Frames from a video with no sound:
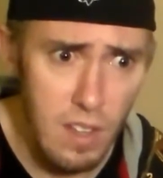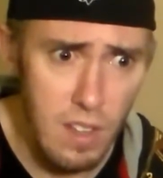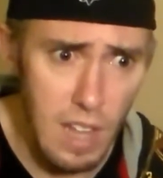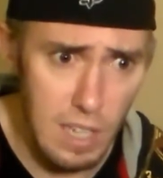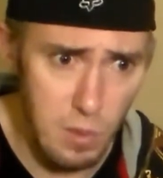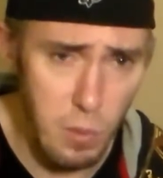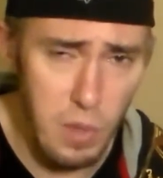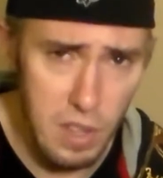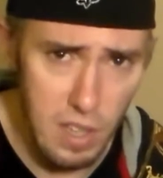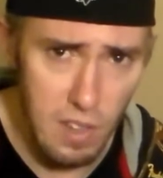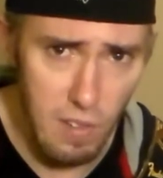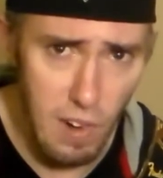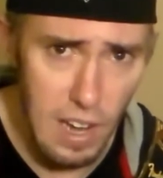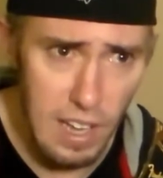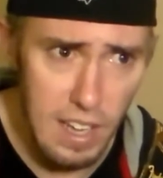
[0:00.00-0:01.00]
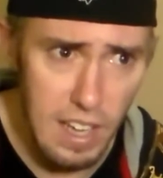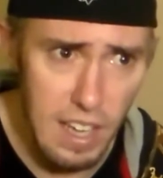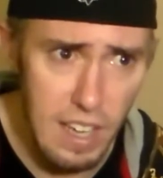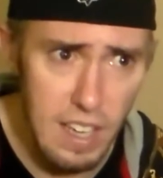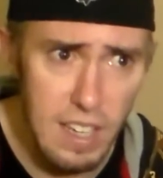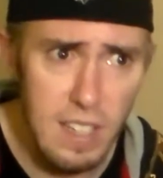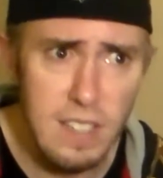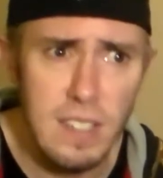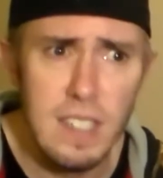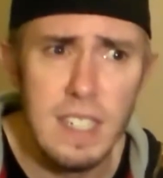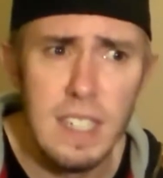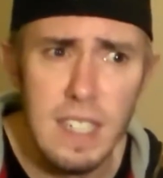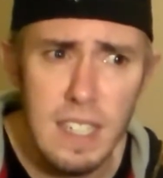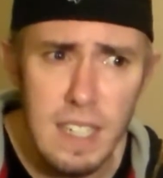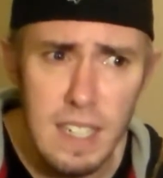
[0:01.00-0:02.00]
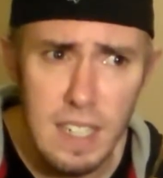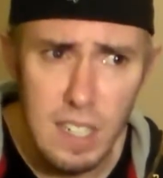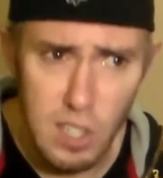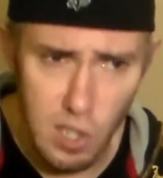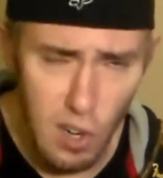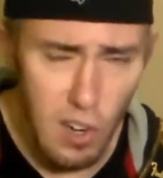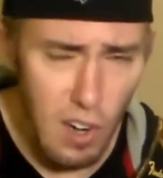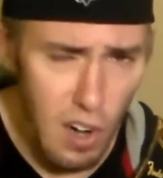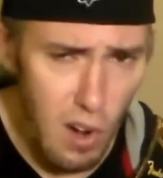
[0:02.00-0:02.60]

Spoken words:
that's within the right key, certain